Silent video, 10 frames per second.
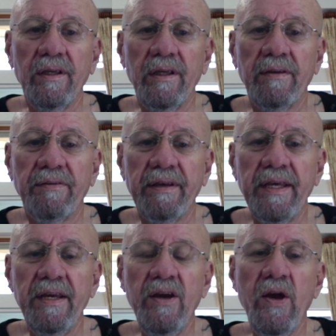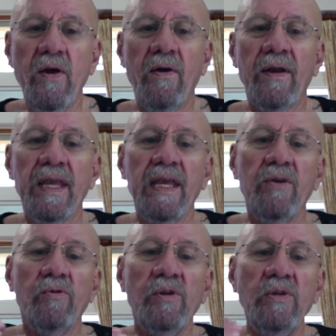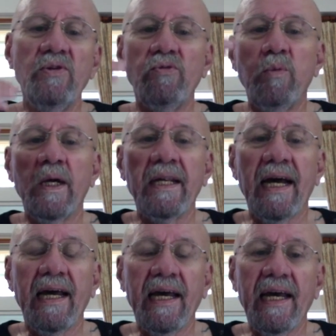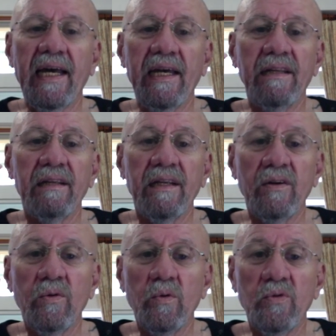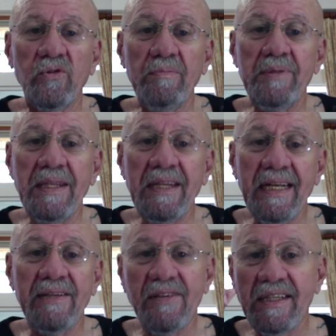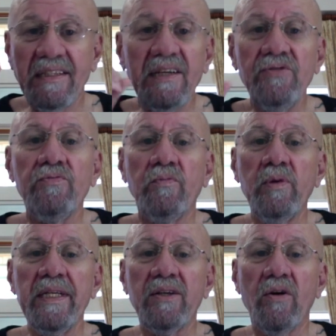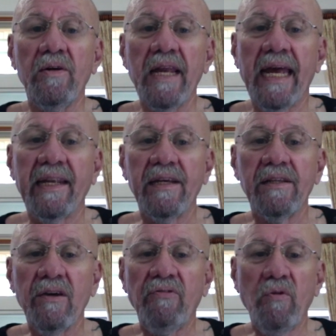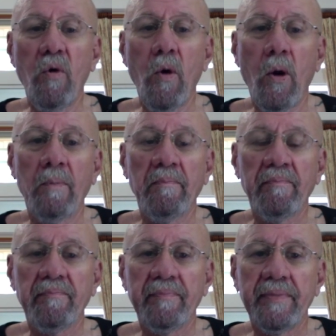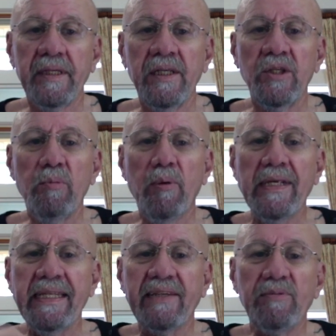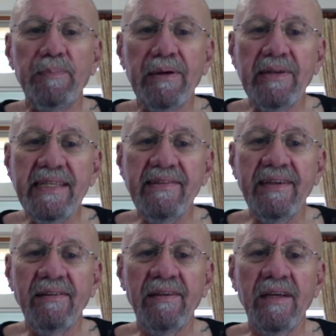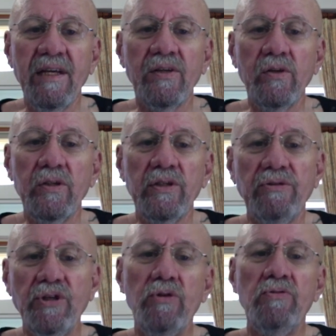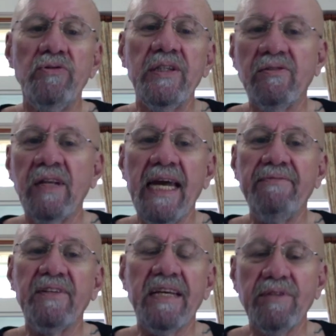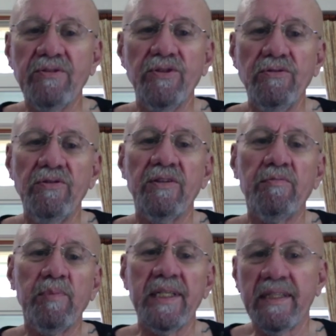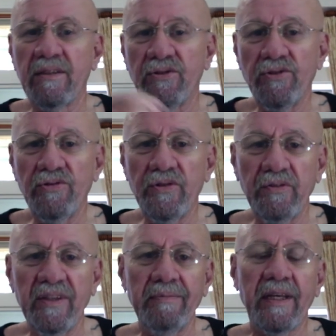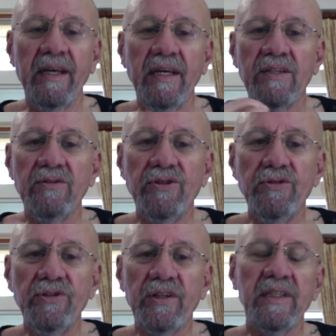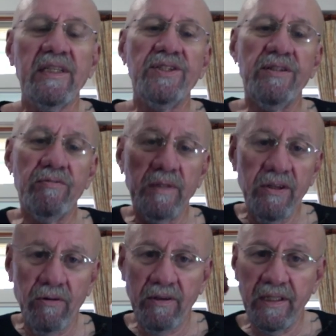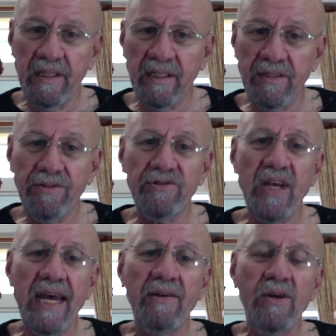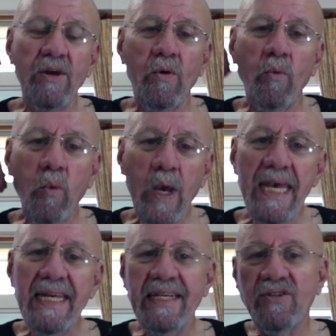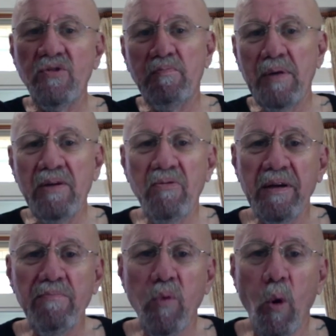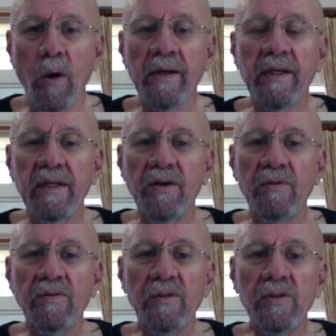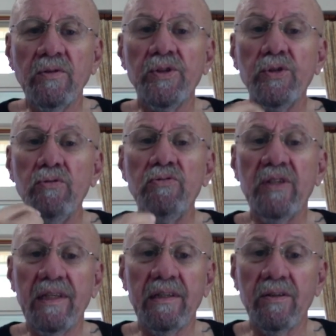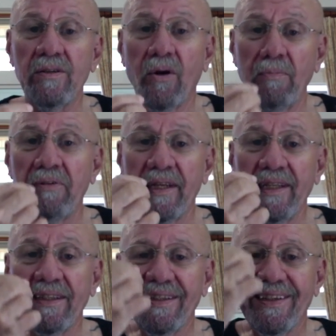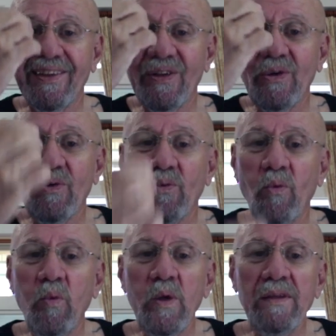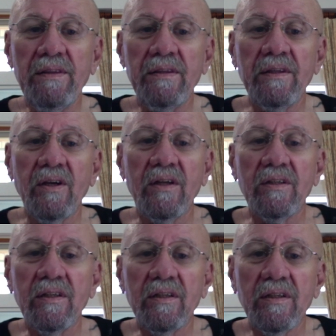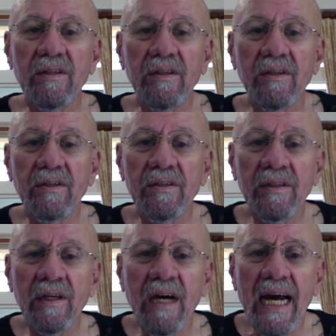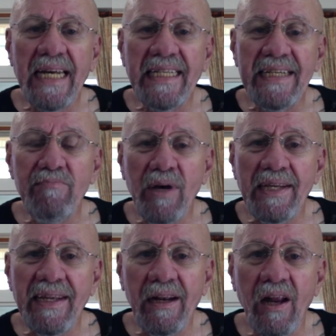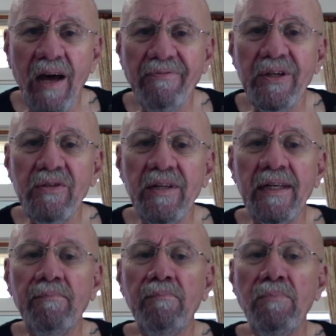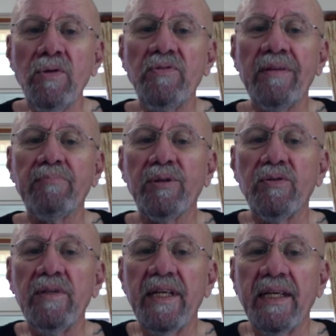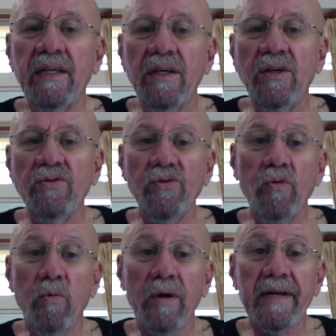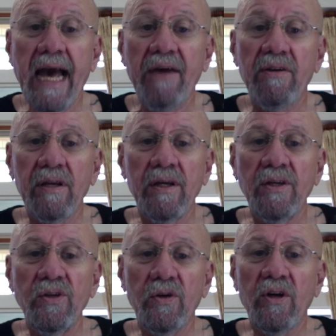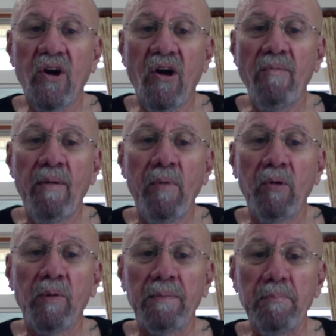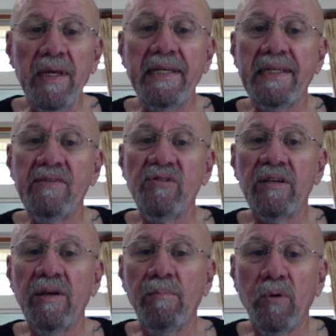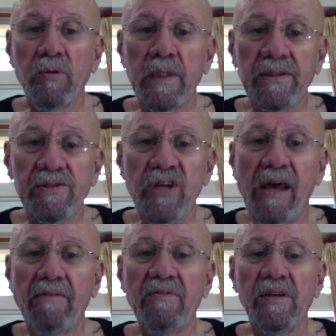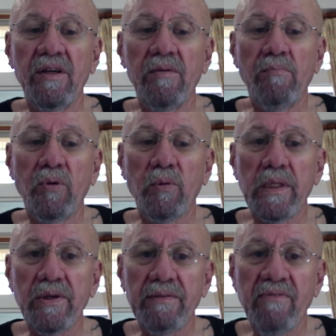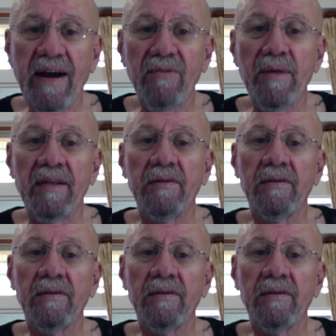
is here. This is what something that I say does reincarnate, the form. You bring the experiences. You choose this lifetime, you choose this body, you choose your family, you choose your conditions. When you're on the other side, waiting to be reborn, you choose it, hopefully, with the idea in mind that it'll offer you the most opportunity to work out your karma, both with beings, both with yourself, both with your environment,